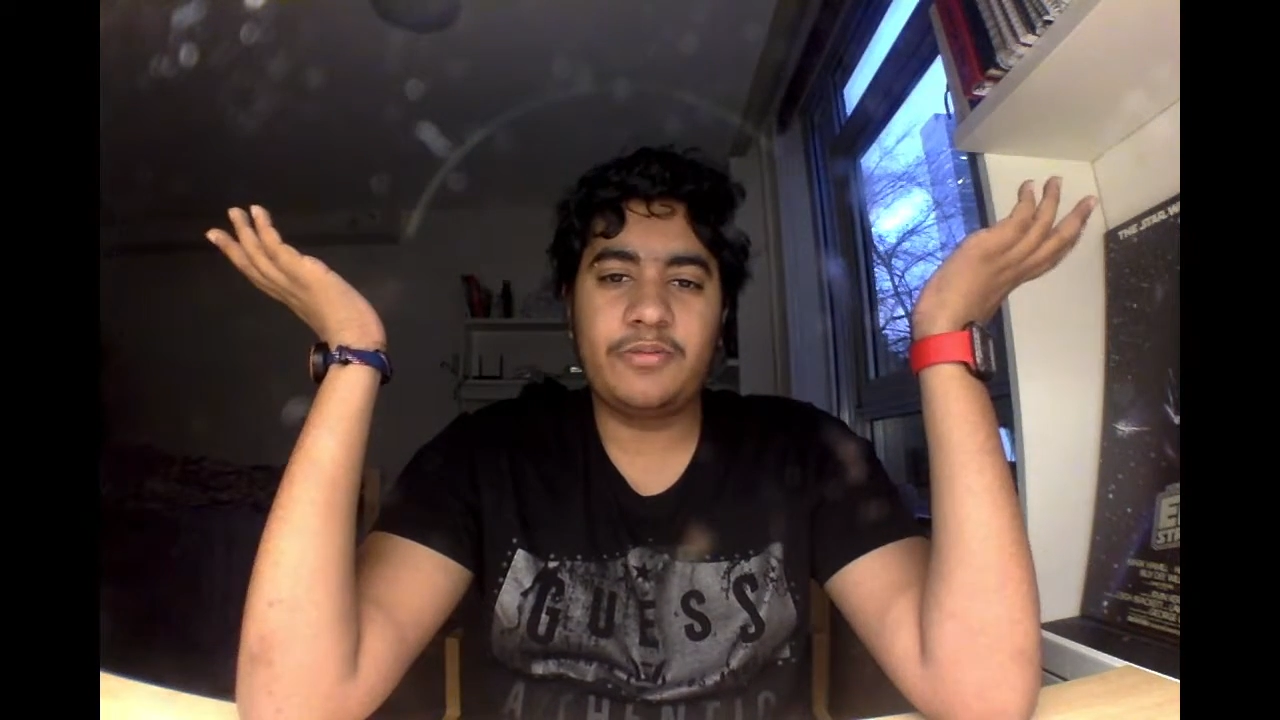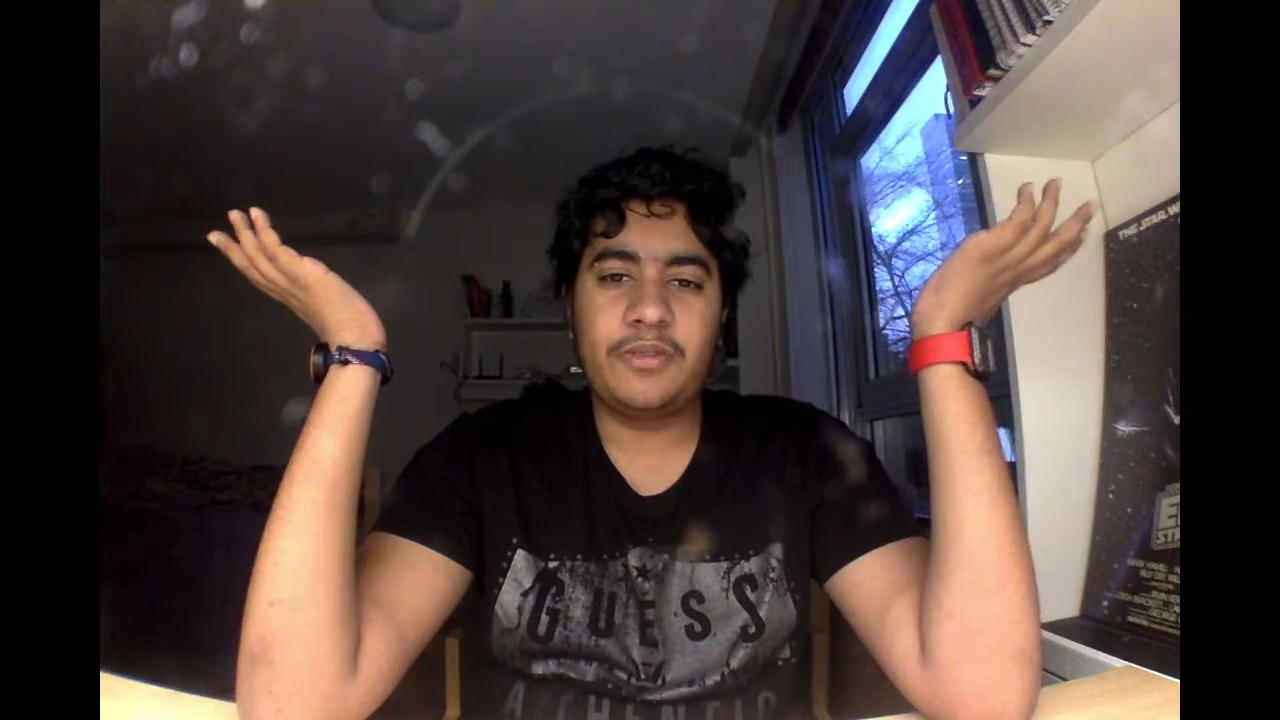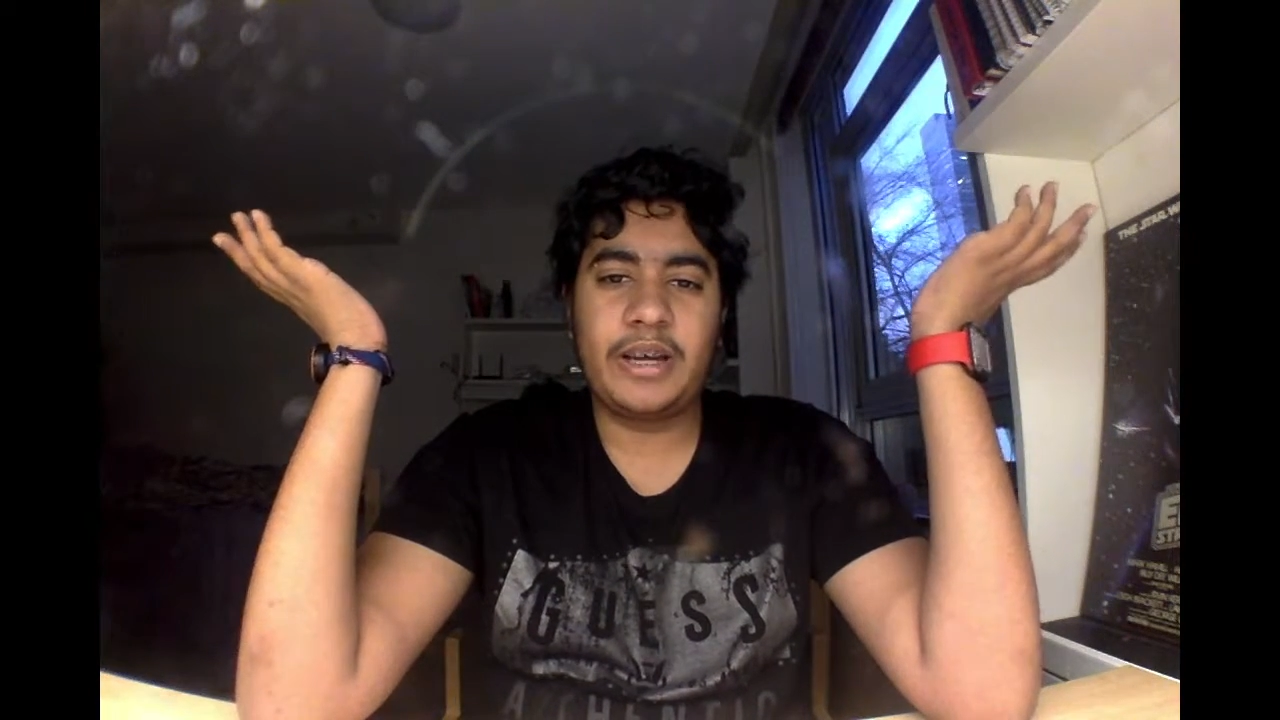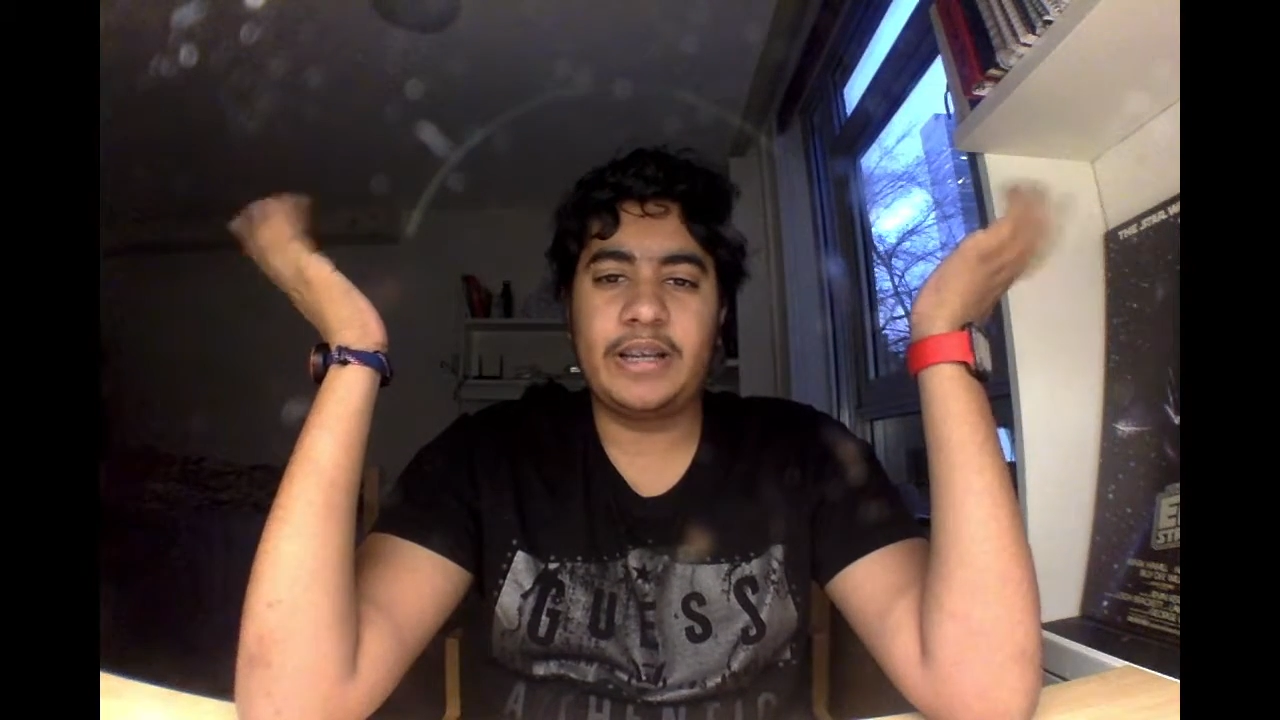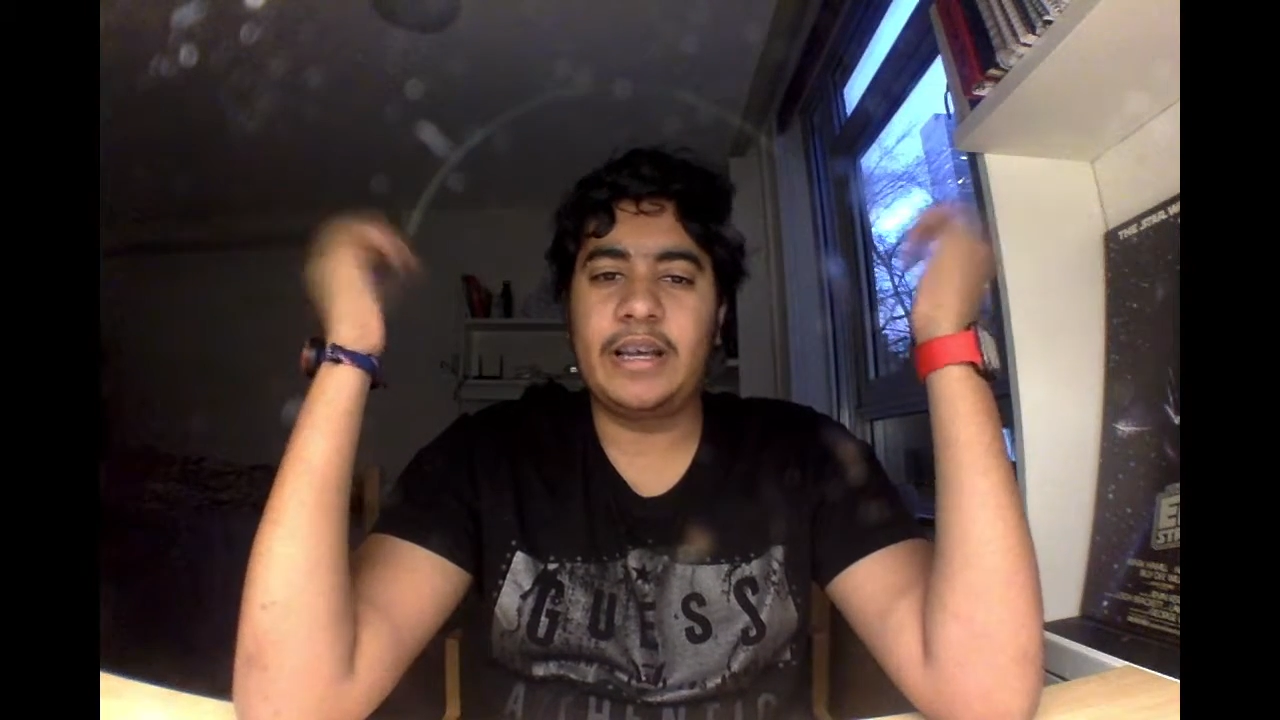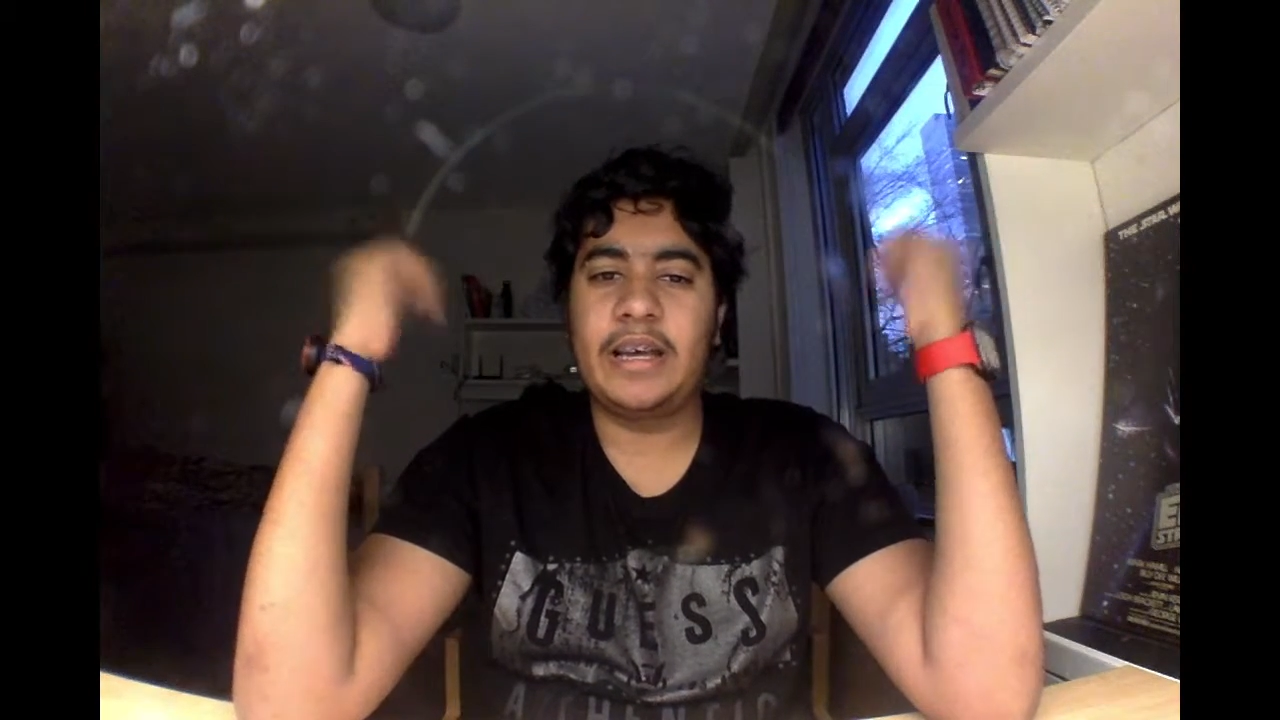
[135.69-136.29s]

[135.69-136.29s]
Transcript: fine.